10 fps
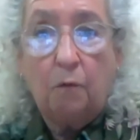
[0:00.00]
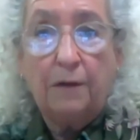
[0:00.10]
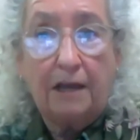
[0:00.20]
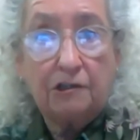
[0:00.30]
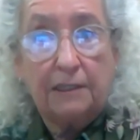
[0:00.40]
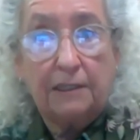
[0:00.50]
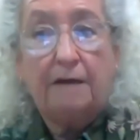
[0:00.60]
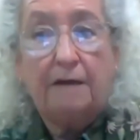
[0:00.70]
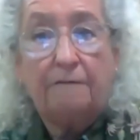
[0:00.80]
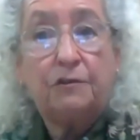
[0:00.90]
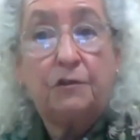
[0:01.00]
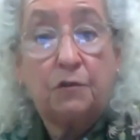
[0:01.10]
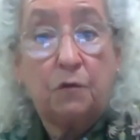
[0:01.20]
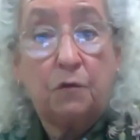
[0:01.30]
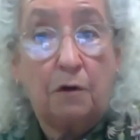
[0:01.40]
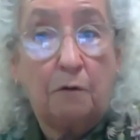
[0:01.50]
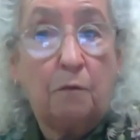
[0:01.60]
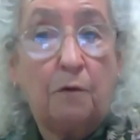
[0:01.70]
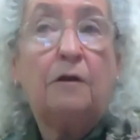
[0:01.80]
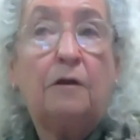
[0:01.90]
we actually have a store
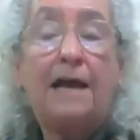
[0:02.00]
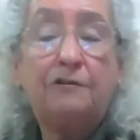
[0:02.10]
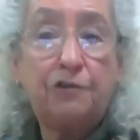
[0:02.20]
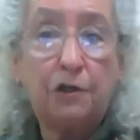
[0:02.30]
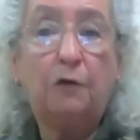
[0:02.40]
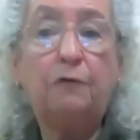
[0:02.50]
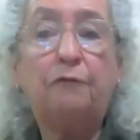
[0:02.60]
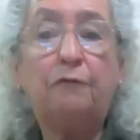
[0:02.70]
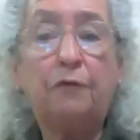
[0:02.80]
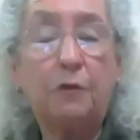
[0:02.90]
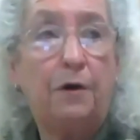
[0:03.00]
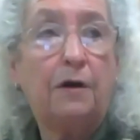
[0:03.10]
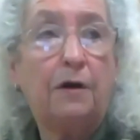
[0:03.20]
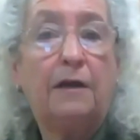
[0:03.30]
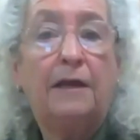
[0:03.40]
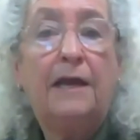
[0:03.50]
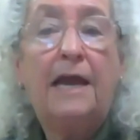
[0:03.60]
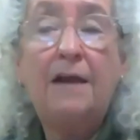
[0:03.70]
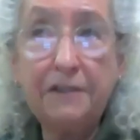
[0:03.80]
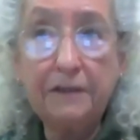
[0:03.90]
where as you go through the book,
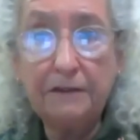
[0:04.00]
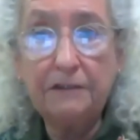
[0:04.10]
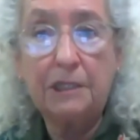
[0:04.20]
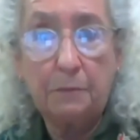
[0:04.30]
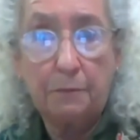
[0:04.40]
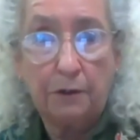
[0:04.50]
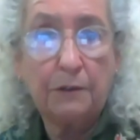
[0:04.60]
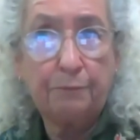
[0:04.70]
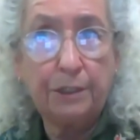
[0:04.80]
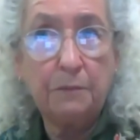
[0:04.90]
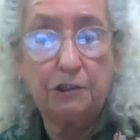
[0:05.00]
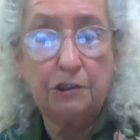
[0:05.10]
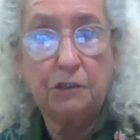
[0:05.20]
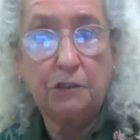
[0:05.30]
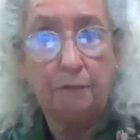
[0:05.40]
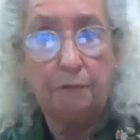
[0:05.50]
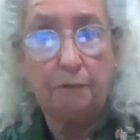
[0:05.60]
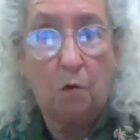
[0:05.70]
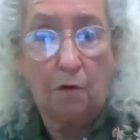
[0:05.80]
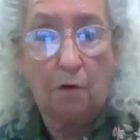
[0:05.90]
everything that's in the book pretty much has been
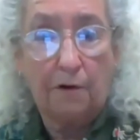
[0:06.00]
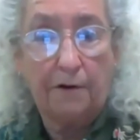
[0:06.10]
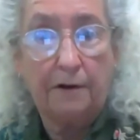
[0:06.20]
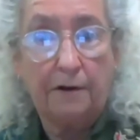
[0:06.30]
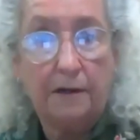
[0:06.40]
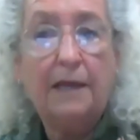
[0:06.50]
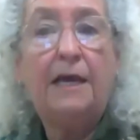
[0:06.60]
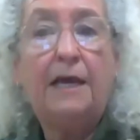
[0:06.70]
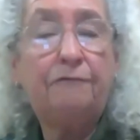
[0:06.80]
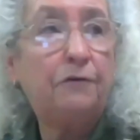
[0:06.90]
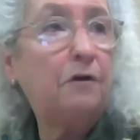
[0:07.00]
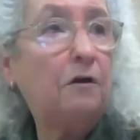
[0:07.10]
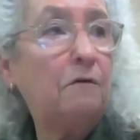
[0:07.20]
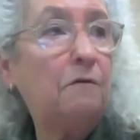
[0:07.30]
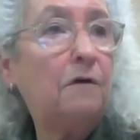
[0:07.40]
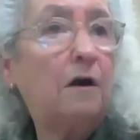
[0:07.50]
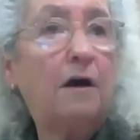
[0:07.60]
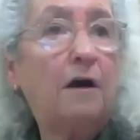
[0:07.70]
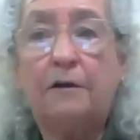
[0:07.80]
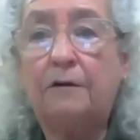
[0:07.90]
recorded. And if you go
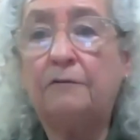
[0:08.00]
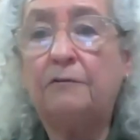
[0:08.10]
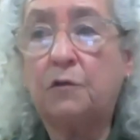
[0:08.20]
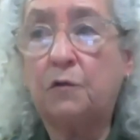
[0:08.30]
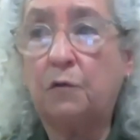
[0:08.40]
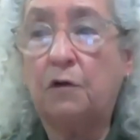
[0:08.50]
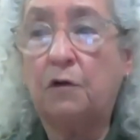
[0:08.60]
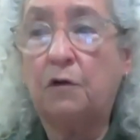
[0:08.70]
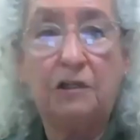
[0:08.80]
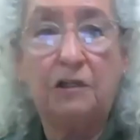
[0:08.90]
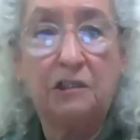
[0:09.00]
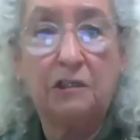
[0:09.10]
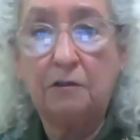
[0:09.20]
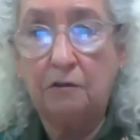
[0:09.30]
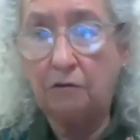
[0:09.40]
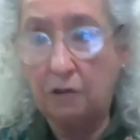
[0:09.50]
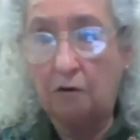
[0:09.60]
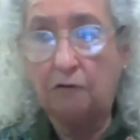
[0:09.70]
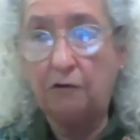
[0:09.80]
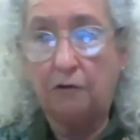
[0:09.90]
on our store, you can, you, you
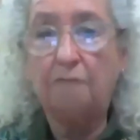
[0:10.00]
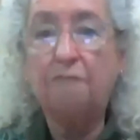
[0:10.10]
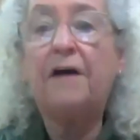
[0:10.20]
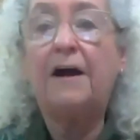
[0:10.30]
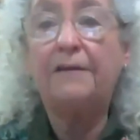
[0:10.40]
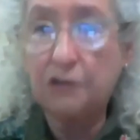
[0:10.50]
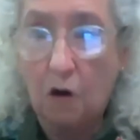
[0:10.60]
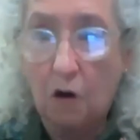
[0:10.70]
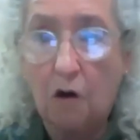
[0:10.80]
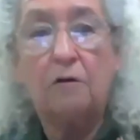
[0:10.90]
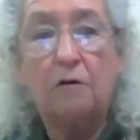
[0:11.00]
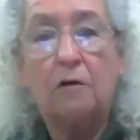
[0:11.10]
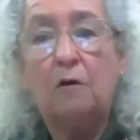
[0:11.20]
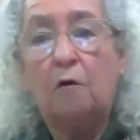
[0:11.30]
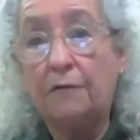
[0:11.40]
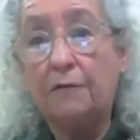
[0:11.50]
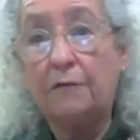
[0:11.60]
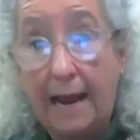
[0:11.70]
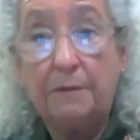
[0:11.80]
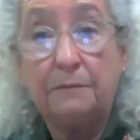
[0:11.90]
know, you can find the song or the
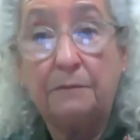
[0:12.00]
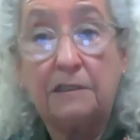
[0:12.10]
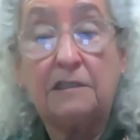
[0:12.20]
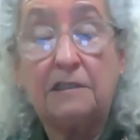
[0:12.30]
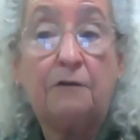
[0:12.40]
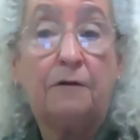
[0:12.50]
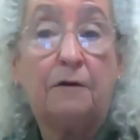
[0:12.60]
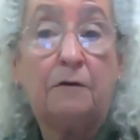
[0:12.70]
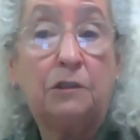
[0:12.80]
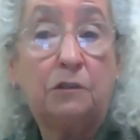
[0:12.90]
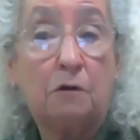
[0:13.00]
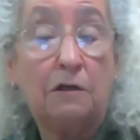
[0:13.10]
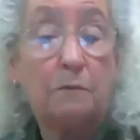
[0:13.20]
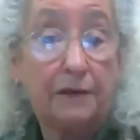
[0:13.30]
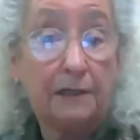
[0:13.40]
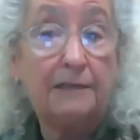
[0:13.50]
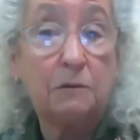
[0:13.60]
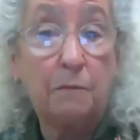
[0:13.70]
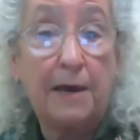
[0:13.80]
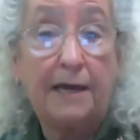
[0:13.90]
albums, etc. We talked about the
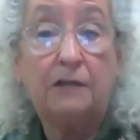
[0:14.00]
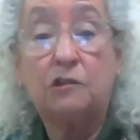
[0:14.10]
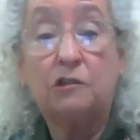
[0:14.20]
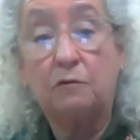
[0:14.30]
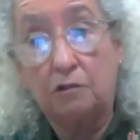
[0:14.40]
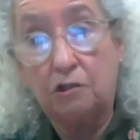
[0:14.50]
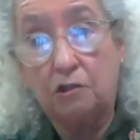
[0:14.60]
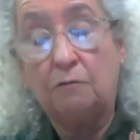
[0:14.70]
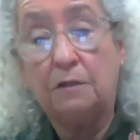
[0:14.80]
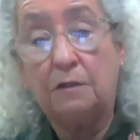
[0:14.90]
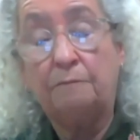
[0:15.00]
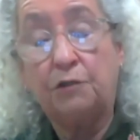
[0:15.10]
Klezmatics doing the German, uh,